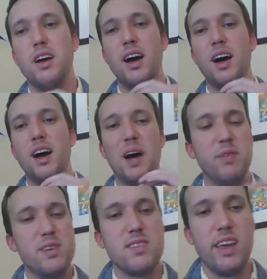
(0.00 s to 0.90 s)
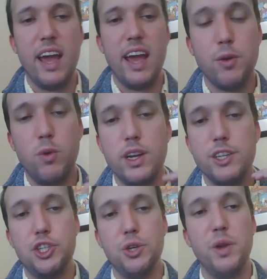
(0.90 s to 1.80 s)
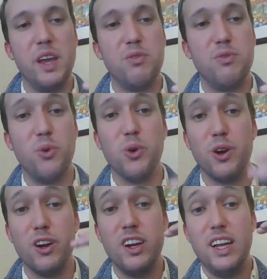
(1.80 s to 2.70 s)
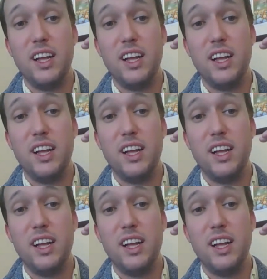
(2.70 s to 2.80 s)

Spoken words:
obviously everyone is shooting for